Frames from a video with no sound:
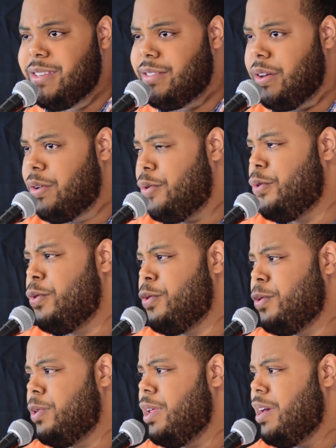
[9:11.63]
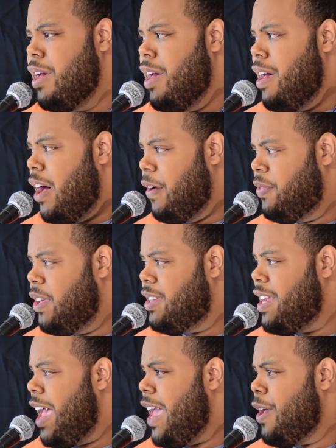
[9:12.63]
The cool of the
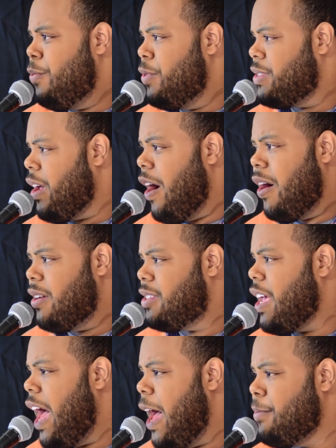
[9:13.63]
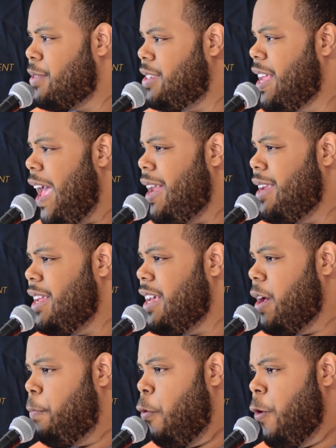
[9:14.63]
day was our time. Standing
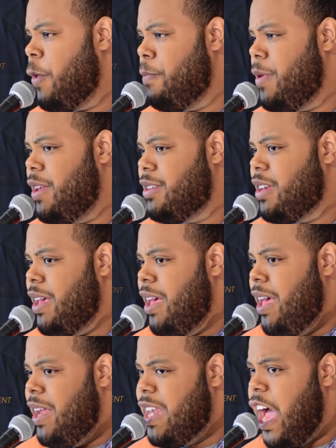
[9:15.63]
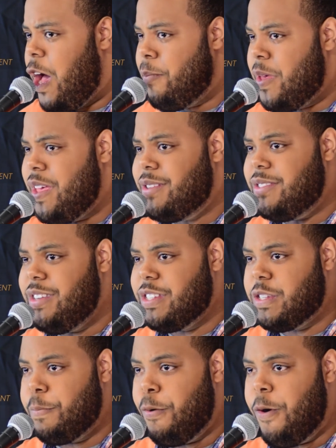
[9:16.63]
appointment, now I'm his
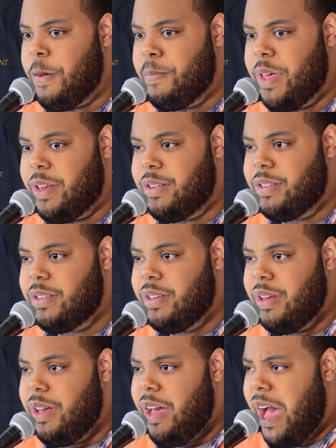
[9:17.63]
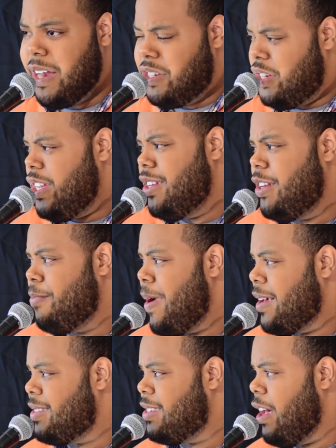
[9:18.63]
disappointment. I cheated
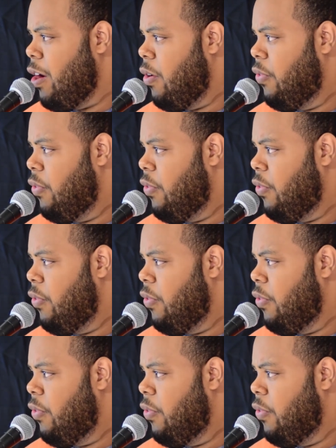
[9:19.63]
myself.